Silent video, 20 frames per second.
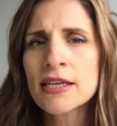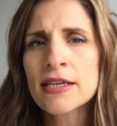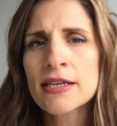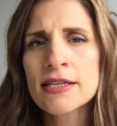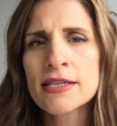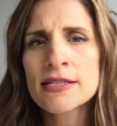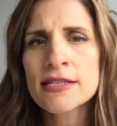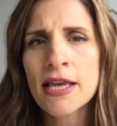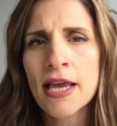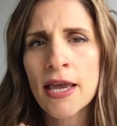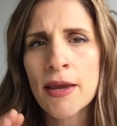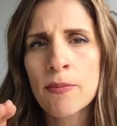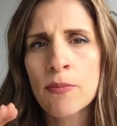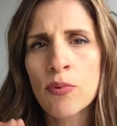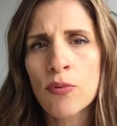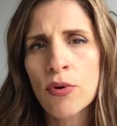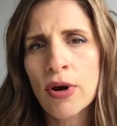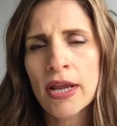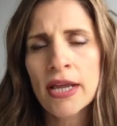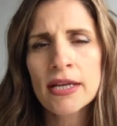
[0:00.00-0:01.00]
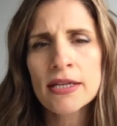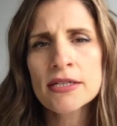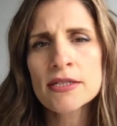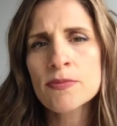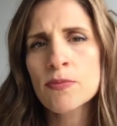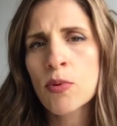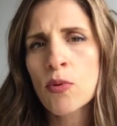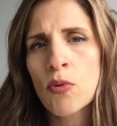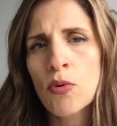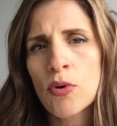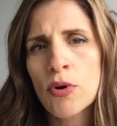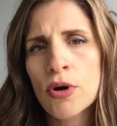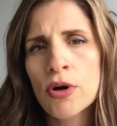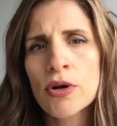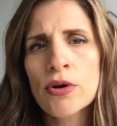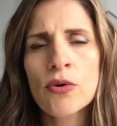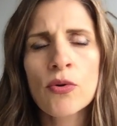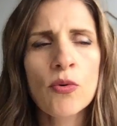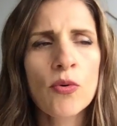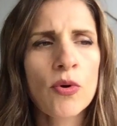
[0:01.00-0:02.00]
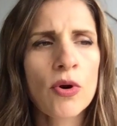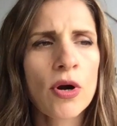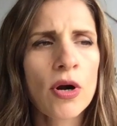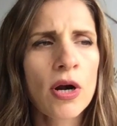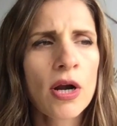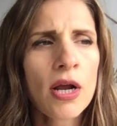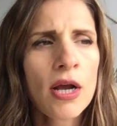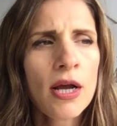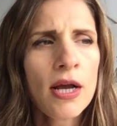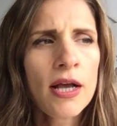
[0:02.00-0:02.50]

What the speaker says: is a brand board or